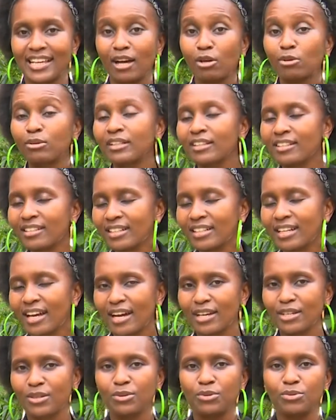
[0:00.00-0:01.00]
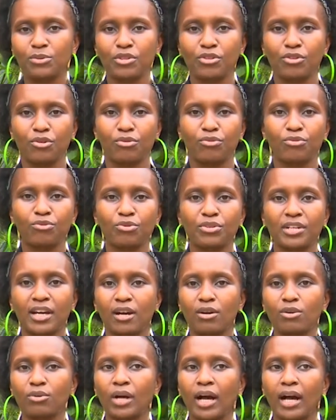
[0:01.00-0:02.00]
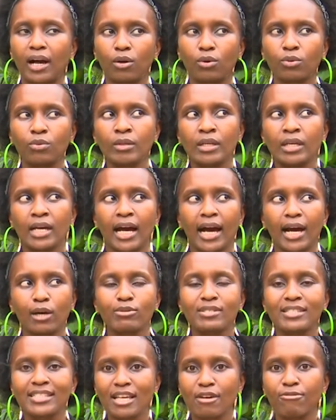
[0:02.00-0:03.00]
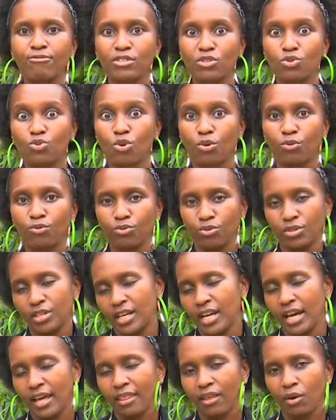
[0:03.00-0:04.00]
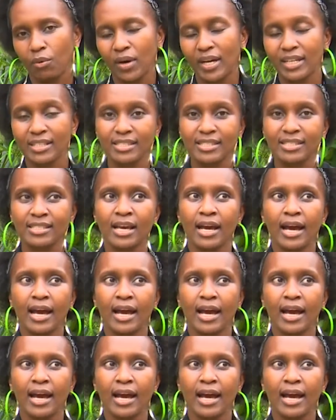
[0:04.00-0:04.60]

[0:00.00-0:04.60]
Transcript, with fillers: How clean are you with your food? How, how, how safe is your food, in other words?